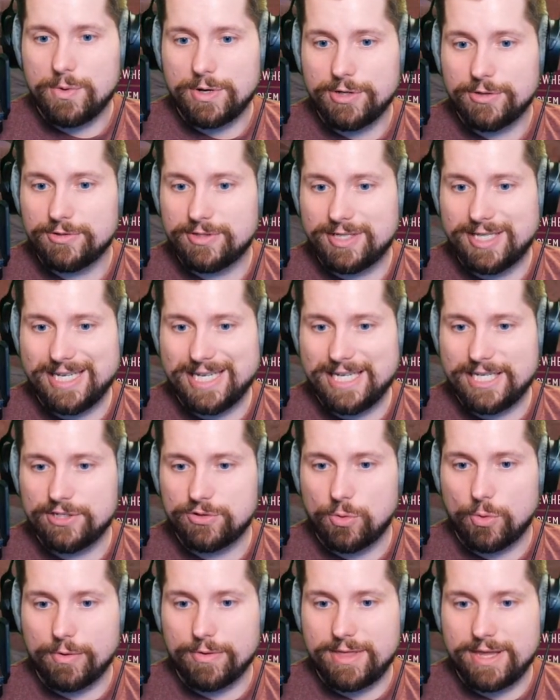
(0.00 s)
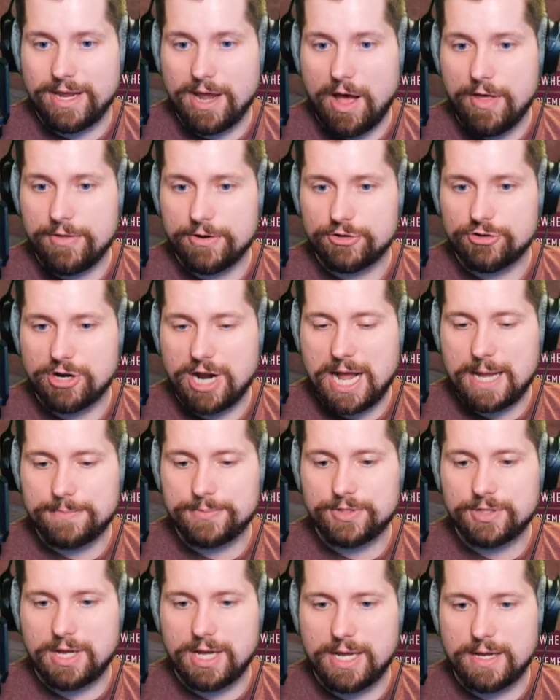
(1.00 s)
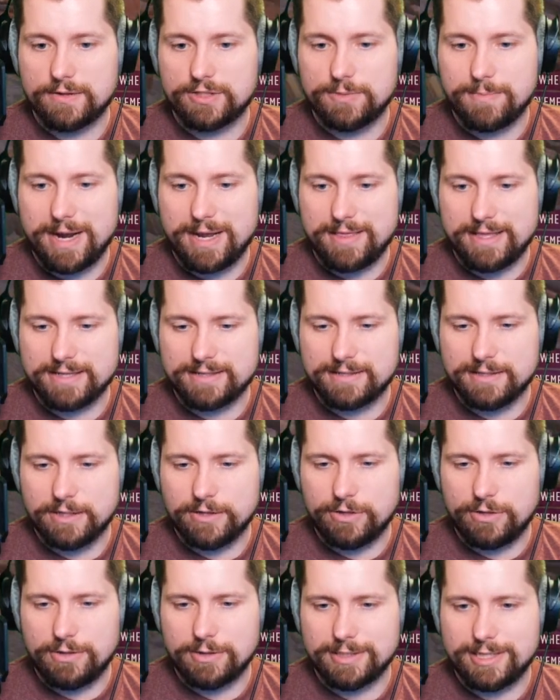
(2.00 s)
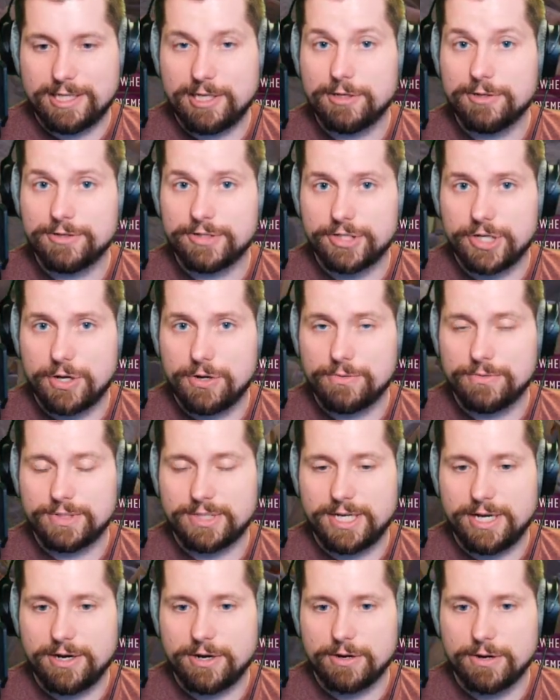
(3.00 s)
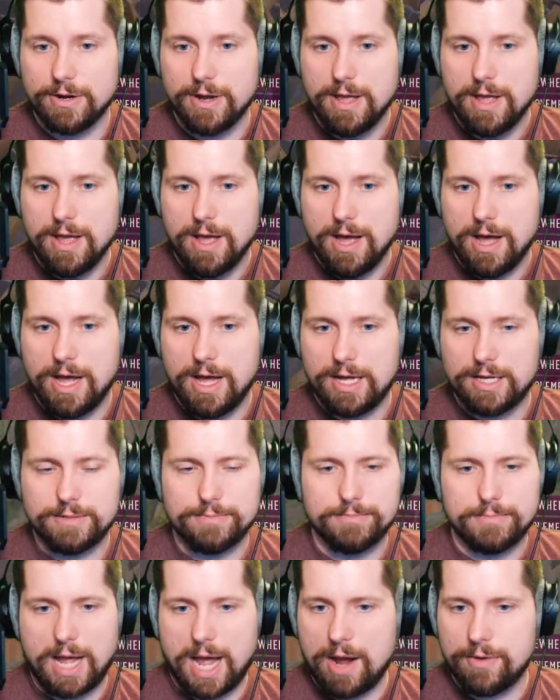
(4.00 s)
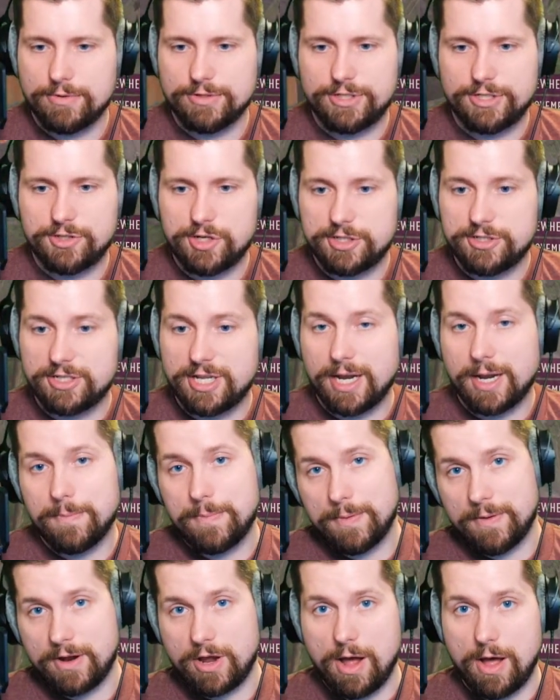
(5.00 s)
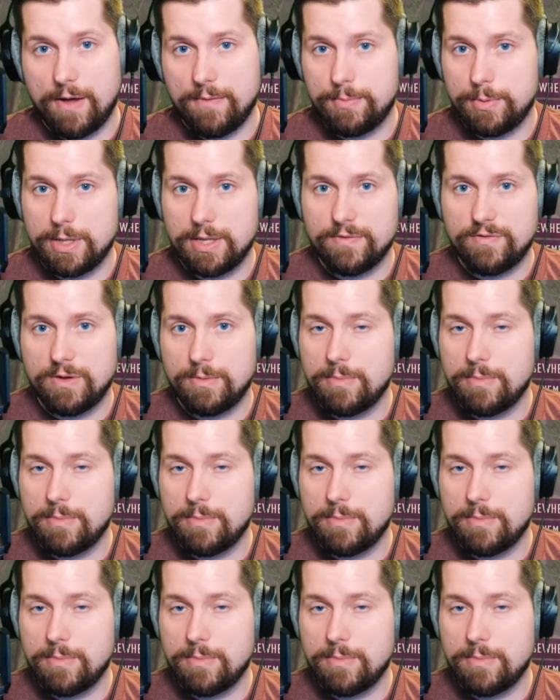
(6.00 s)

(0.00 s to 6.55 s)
to use these or the other traps to make these little kill zones here. I would suggest set up a couple of them,